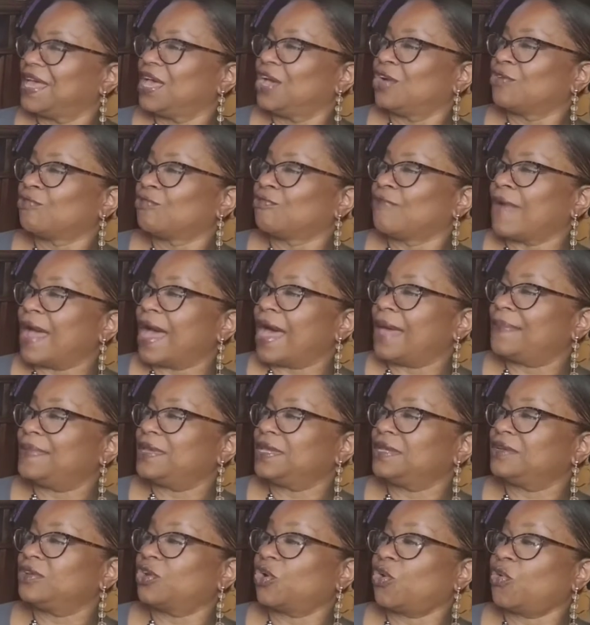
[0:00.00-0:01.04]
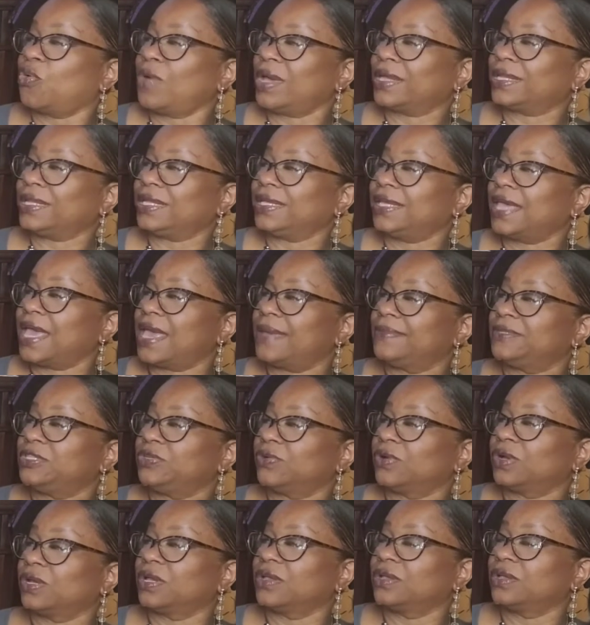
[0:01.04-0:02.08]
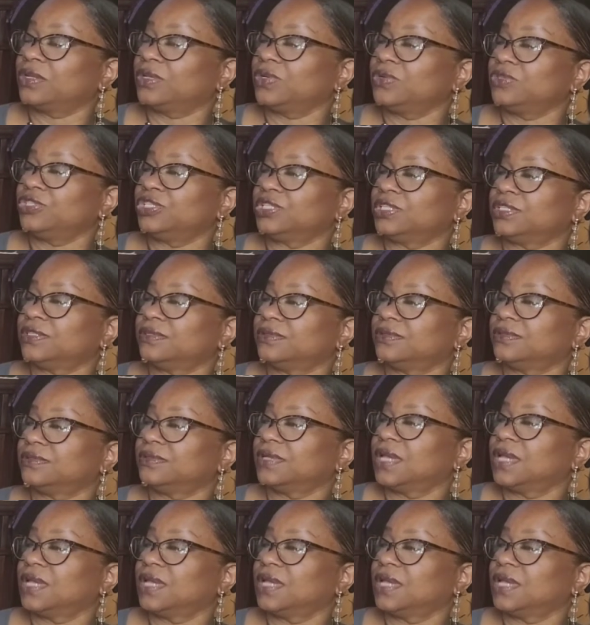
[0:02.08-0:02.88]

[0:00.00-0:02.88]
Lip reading: Rabbit quickly came to a conclusion.